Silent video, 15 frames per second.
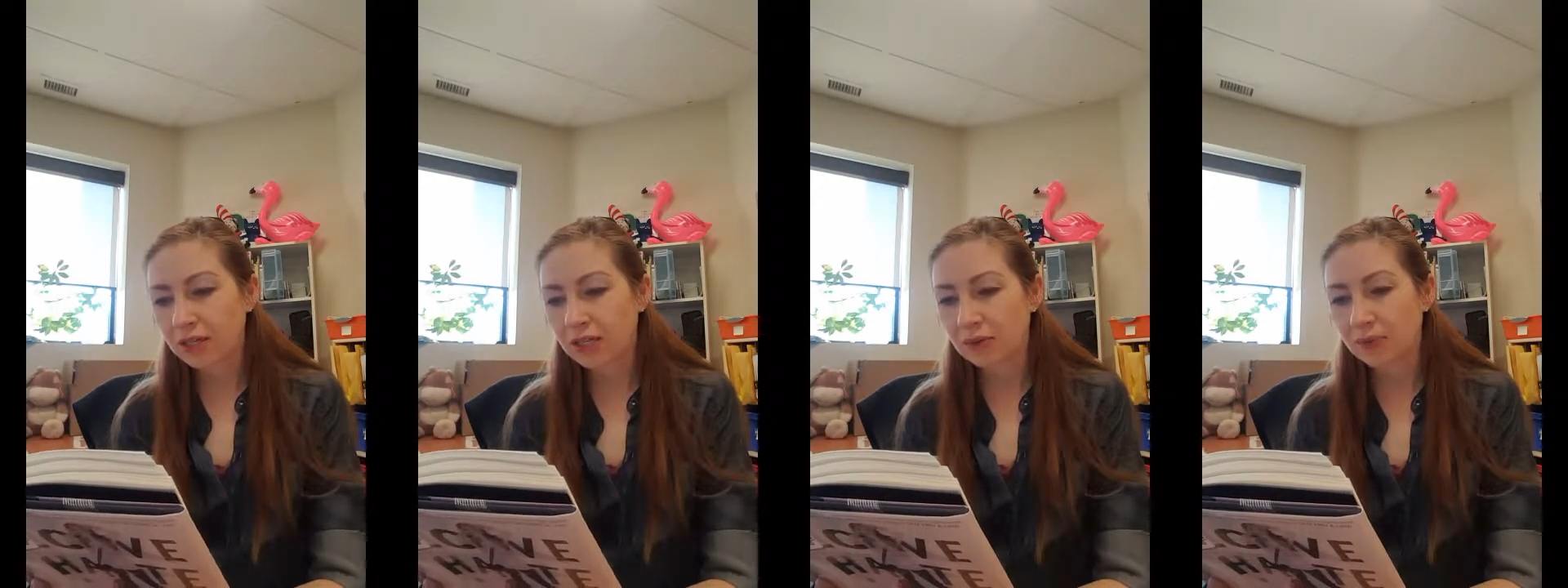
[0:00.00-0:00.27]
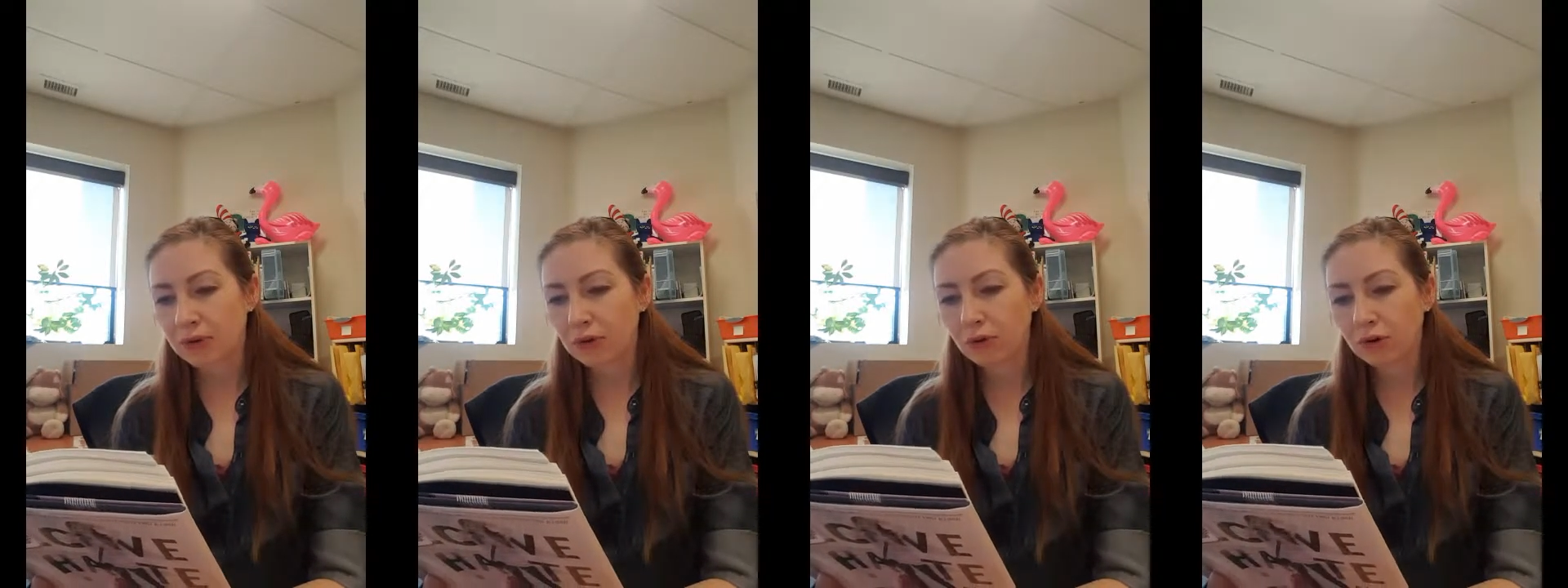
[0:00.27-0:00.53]
that's
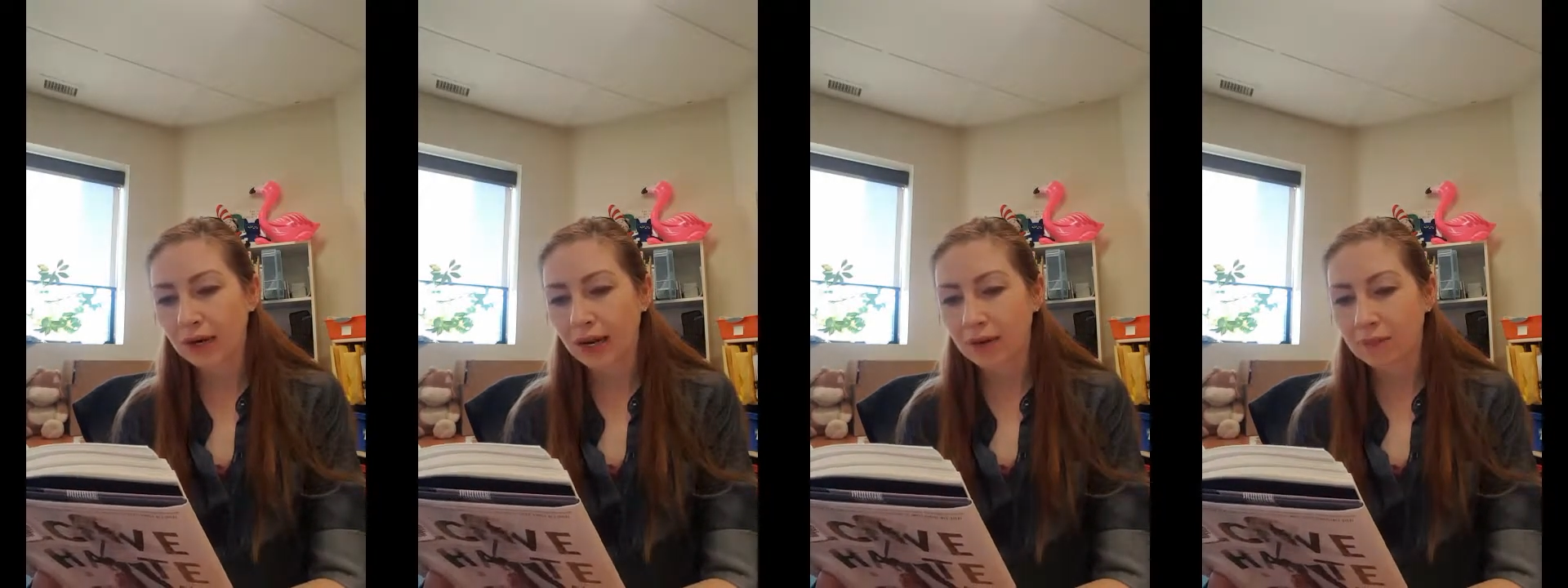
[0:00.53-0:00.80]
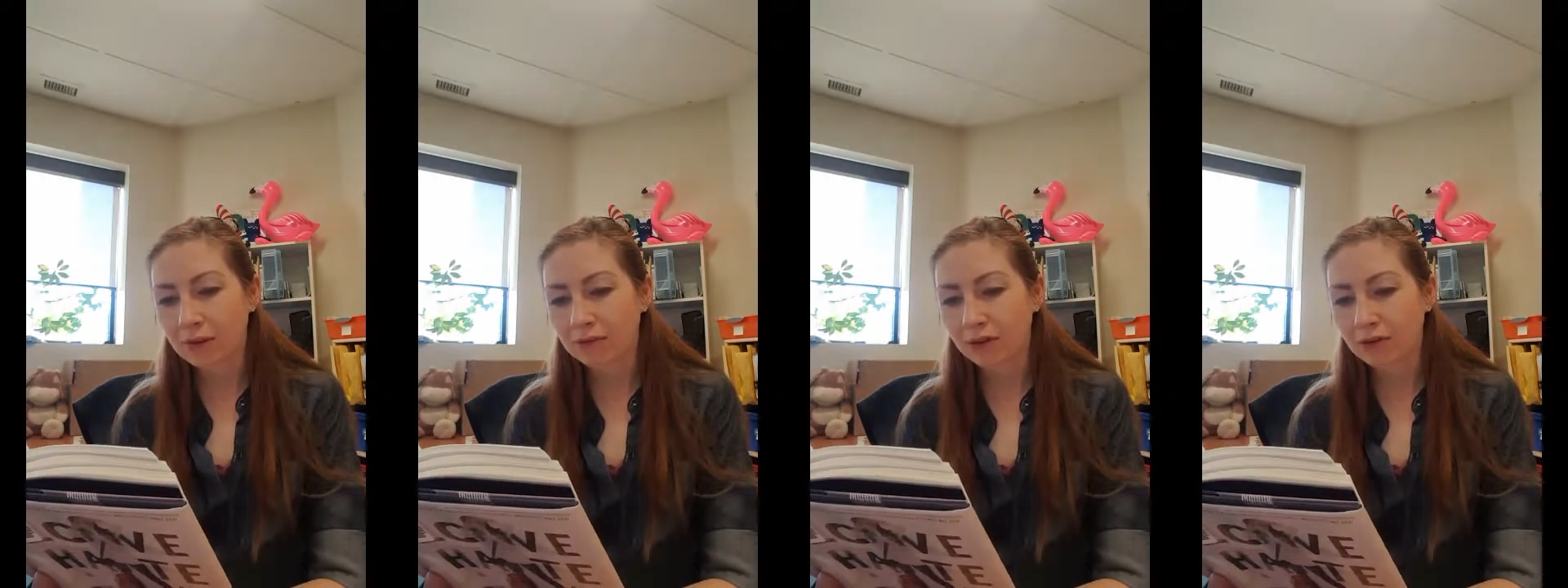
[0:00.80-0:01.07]
been gnawing
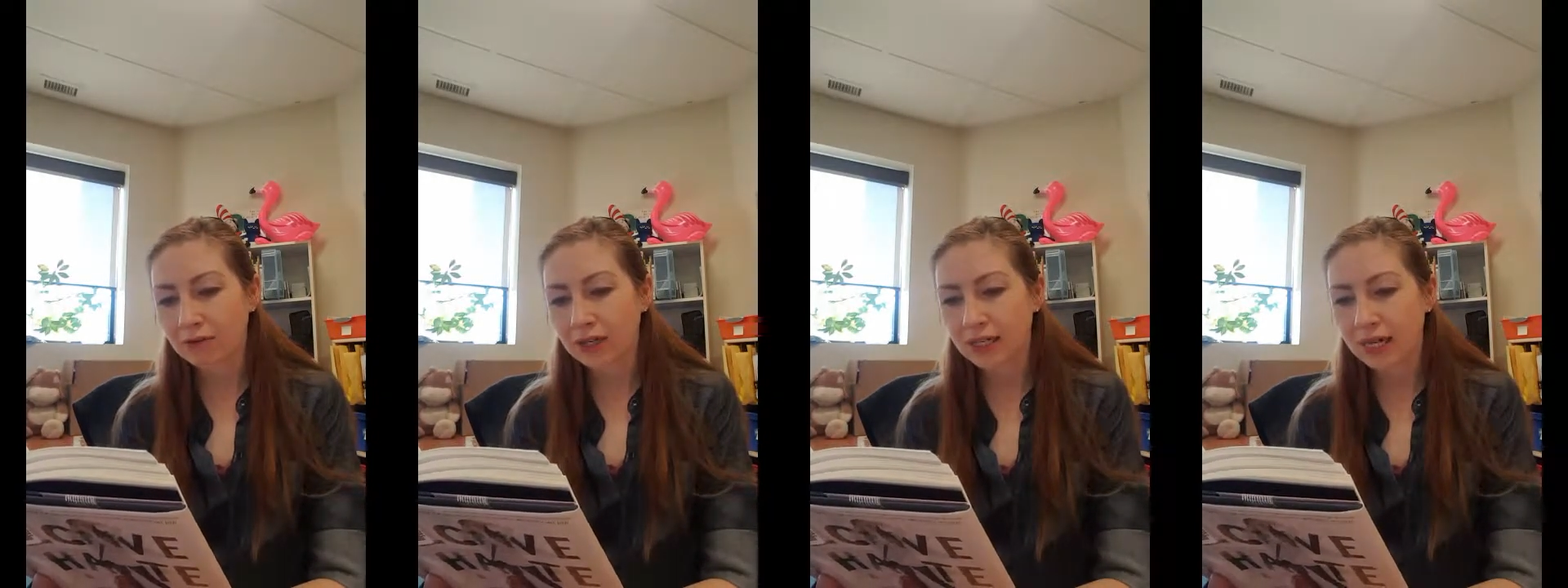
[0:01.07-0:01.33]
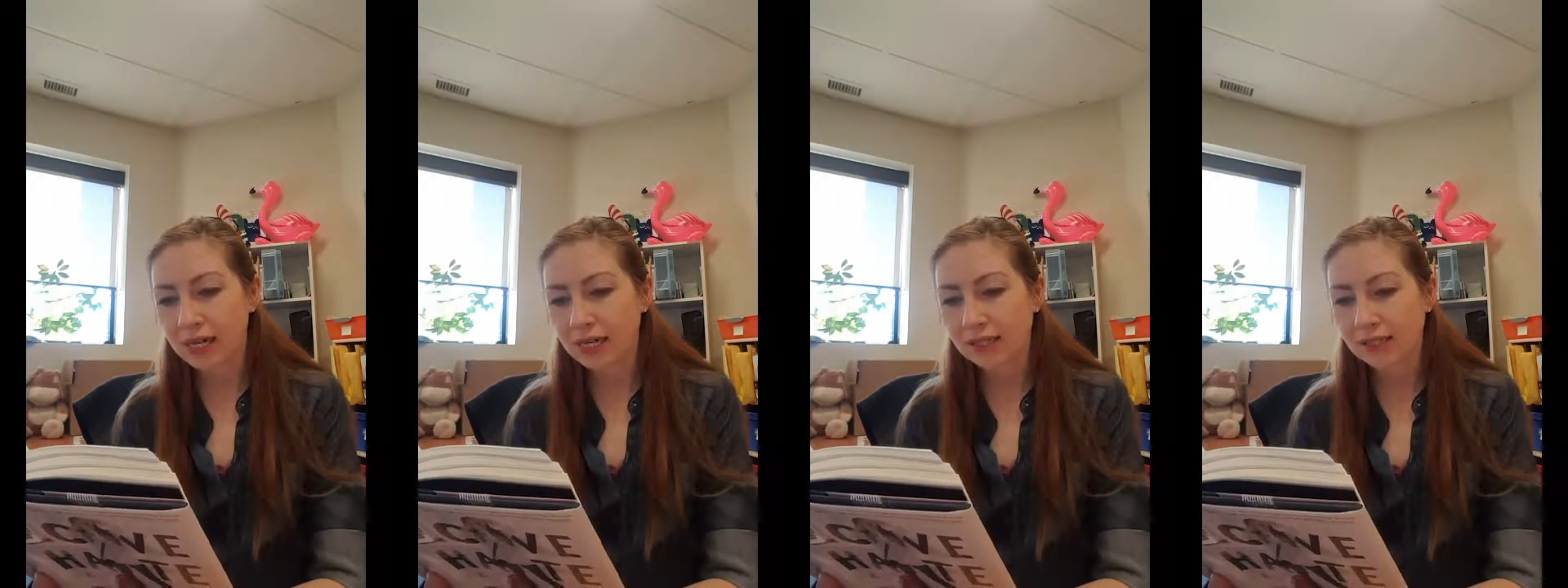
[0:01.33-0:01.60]
at me for 3
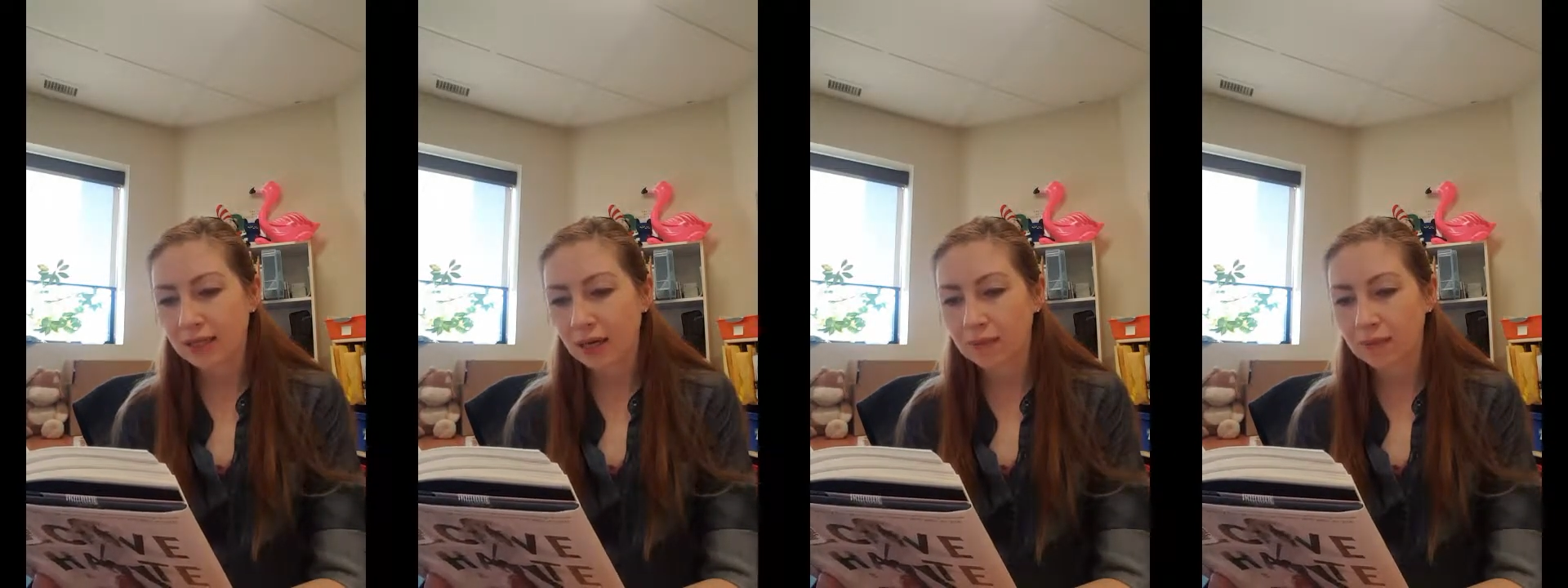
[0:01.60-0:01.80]
days.